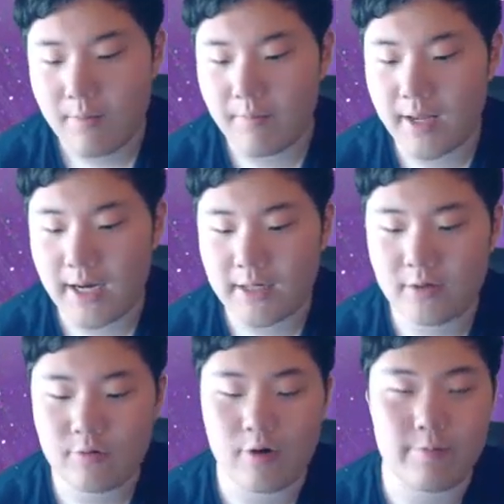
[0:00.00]
But I
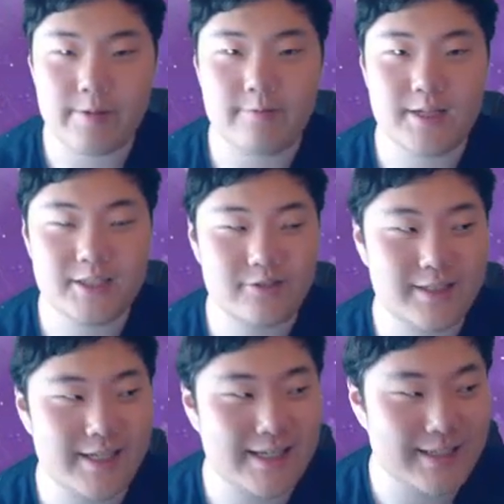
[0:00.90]
do hope everyone enjoyed
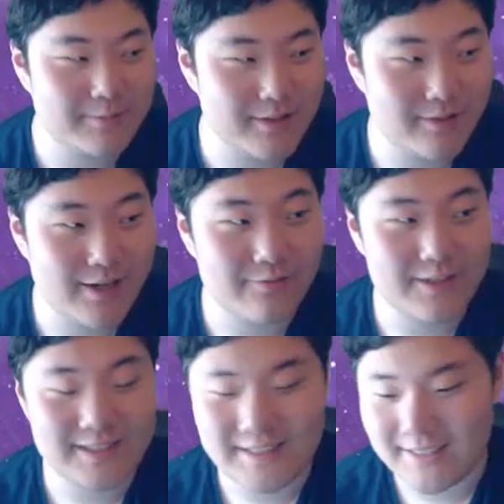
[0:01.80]
today's episode of
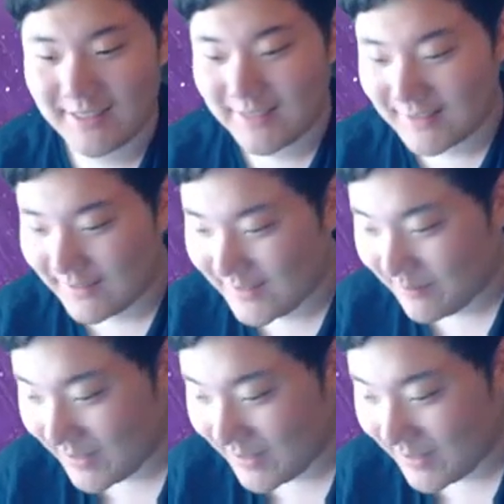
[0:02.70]
VGC 17